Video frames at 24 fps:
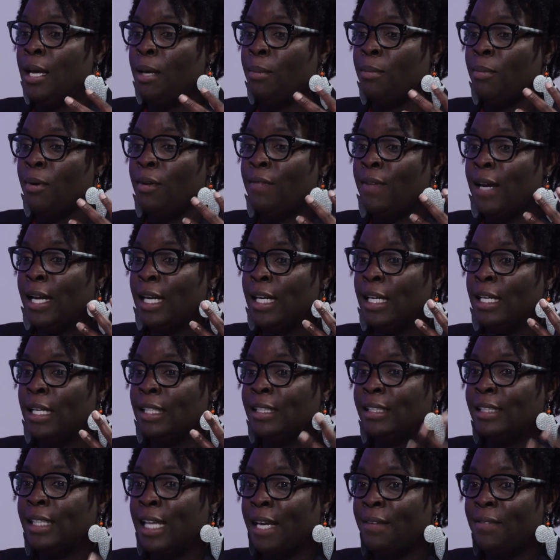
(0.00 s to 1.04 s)
providing a
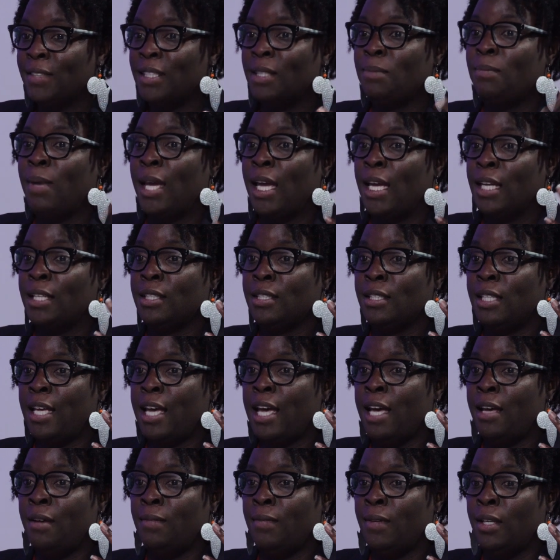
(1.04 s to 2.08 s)
safe space to
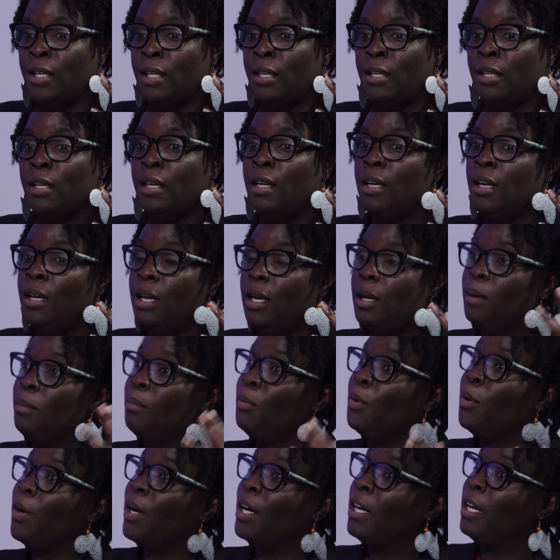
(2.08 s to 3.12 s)
have a
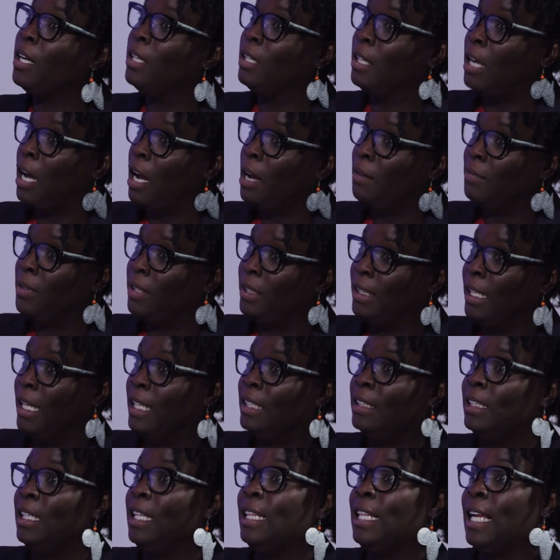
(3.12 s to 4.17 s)
important
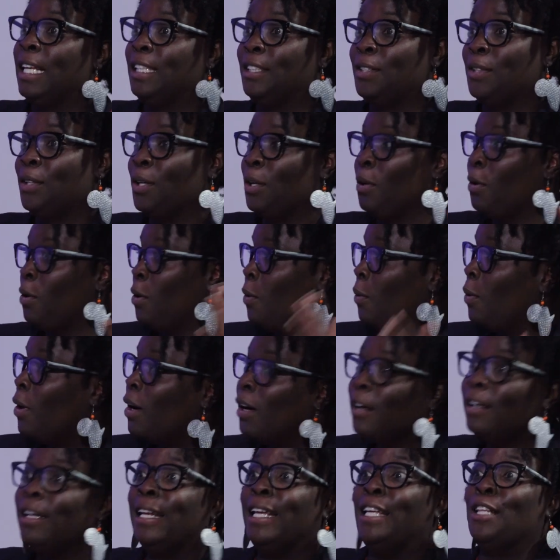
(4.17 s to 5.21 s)
conversation that's going to go
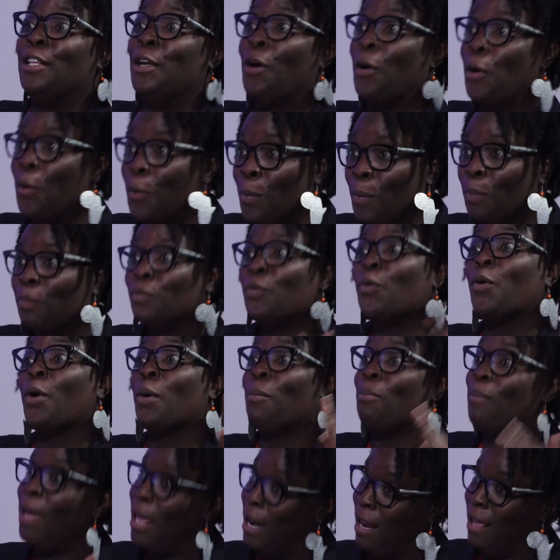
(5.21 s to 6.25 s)
on in the home for a
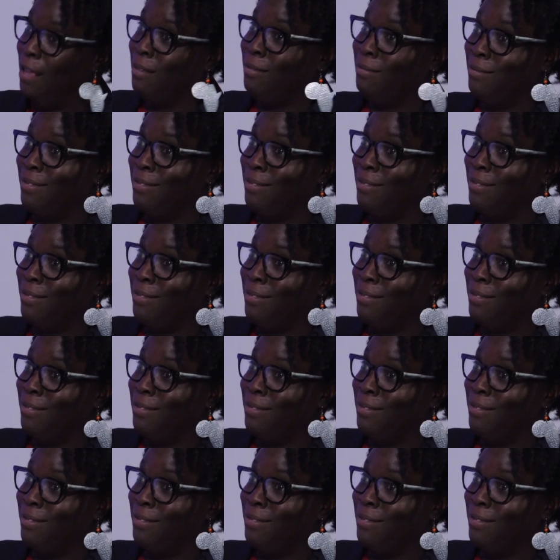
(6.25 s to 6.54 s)
minute.